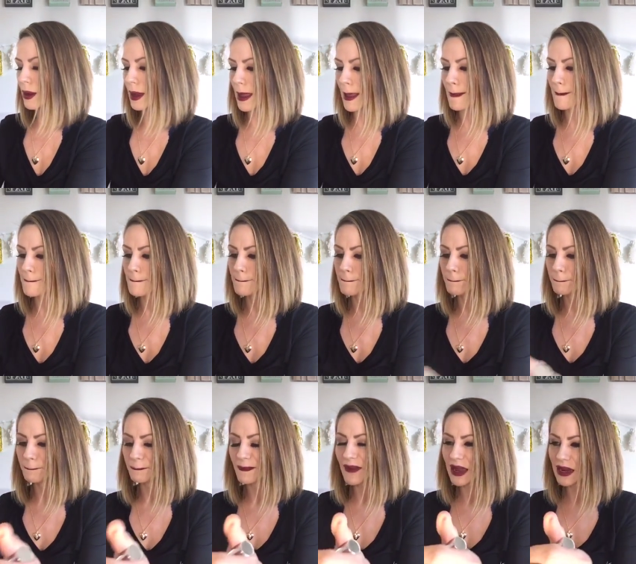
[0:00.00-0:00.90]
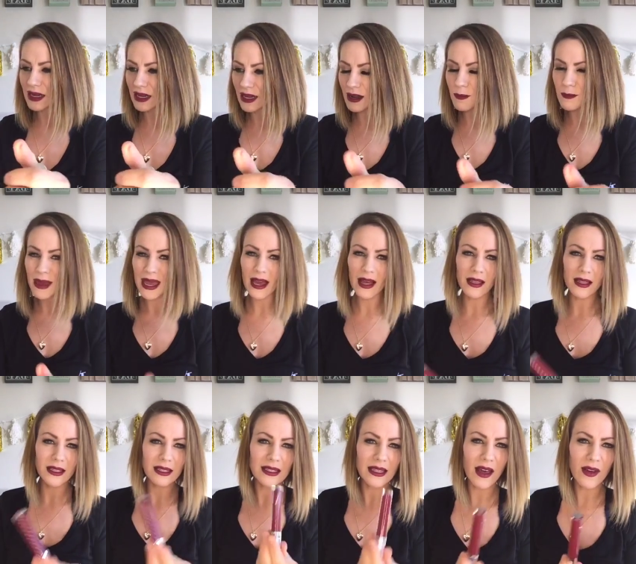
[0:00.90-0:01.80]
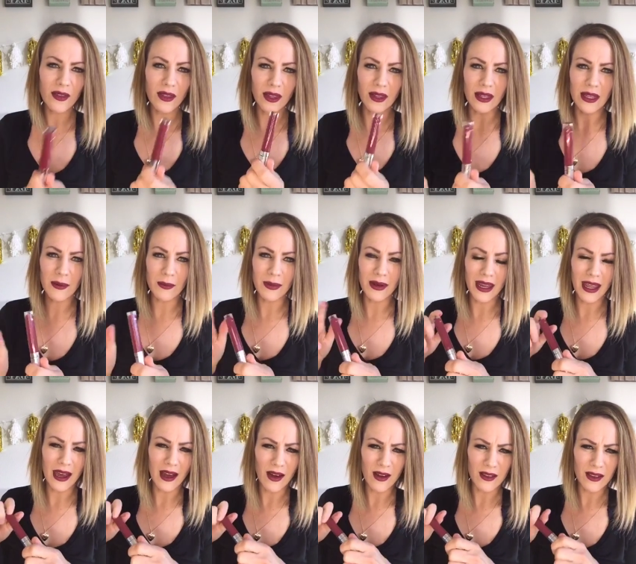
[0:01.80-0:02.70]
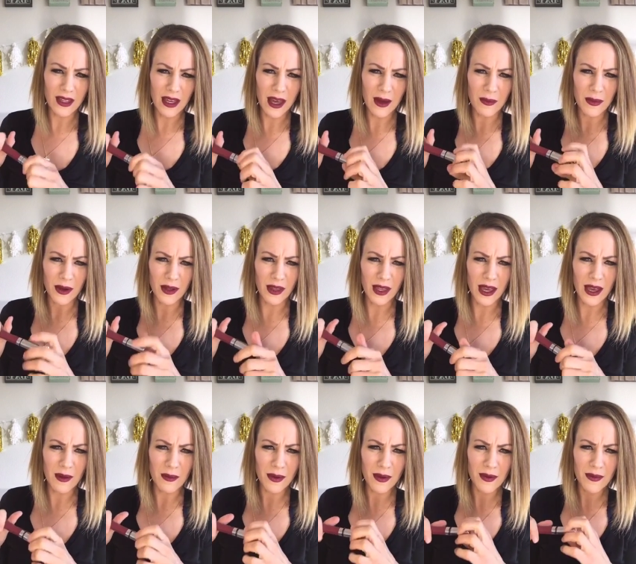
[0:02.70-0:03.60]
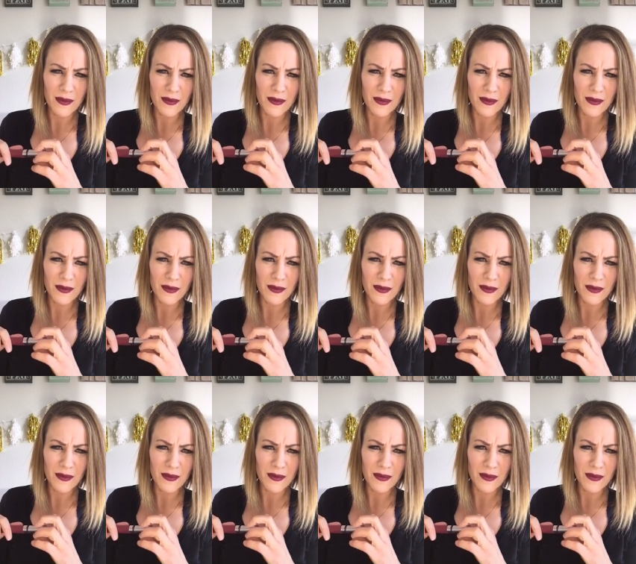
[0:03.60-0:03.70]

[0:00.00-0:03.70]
Okay, I need to balance out the lip now, the upper lip.